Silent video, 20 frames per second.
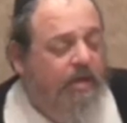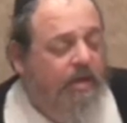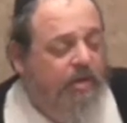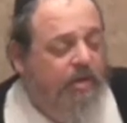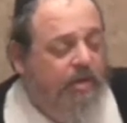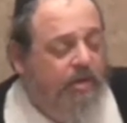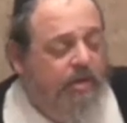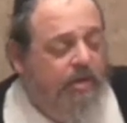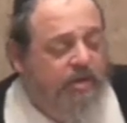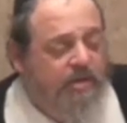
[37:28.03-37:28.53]

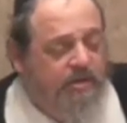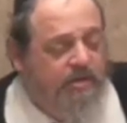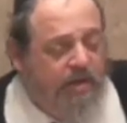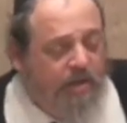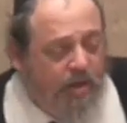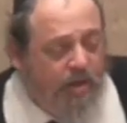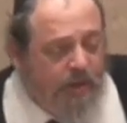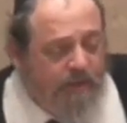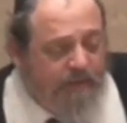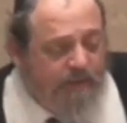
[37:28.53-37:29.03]
you can use a
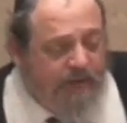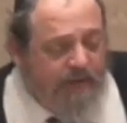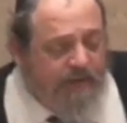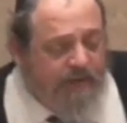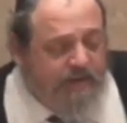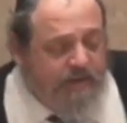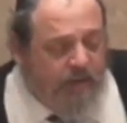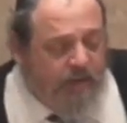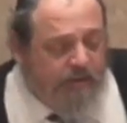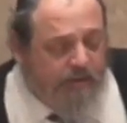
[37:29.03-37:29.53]

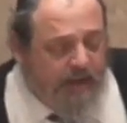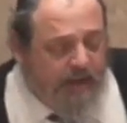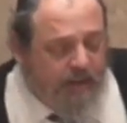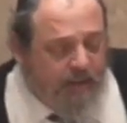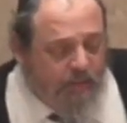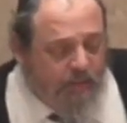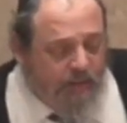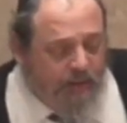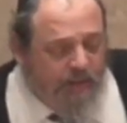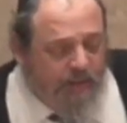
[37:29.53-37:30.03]
kofitz no
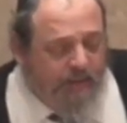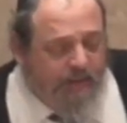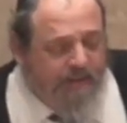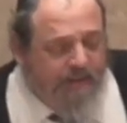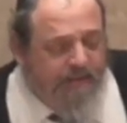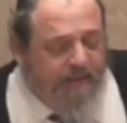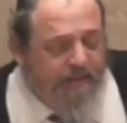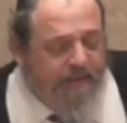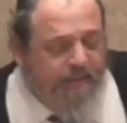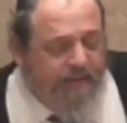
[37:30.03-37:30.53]
matter what,
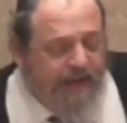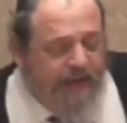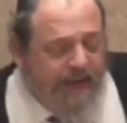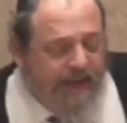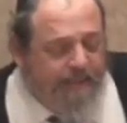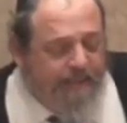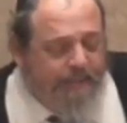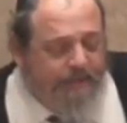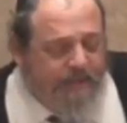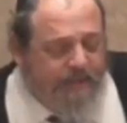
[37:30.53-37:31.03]
even if it
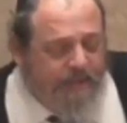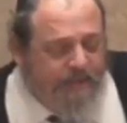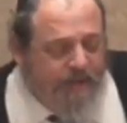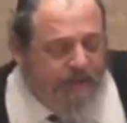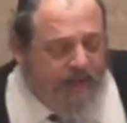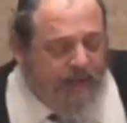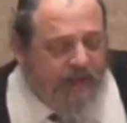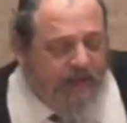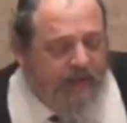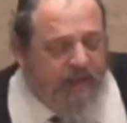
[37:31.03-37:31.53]
happens to
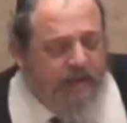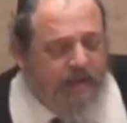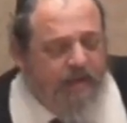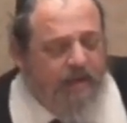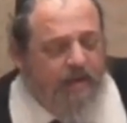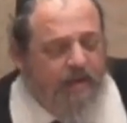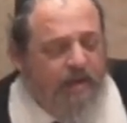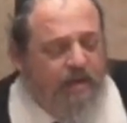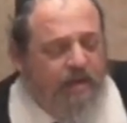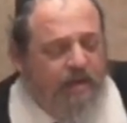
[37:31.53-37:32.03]
be